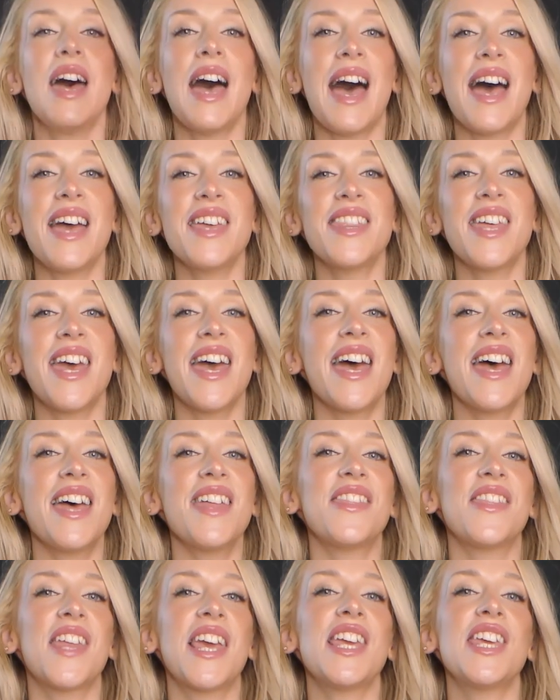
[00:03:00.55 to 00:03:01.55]
Hi there,
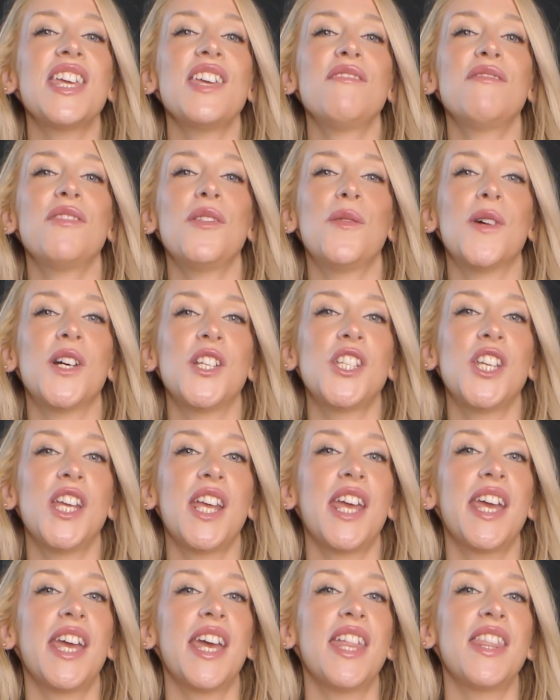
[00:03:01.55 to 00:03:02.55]
thank you for
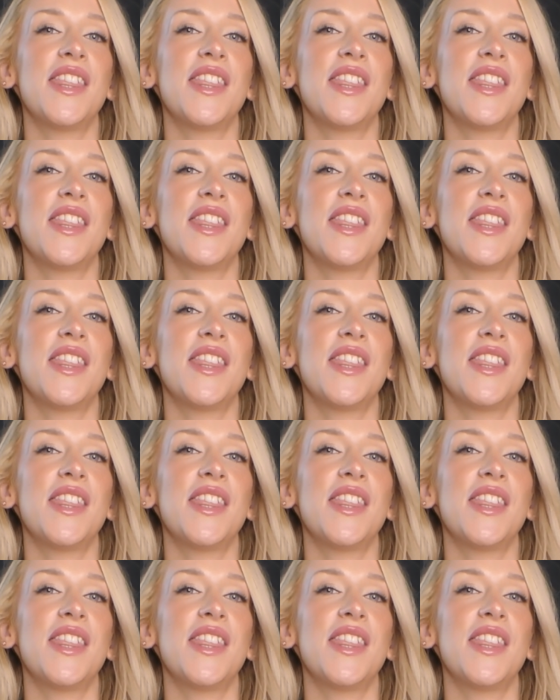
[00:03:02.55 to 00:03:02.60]
watching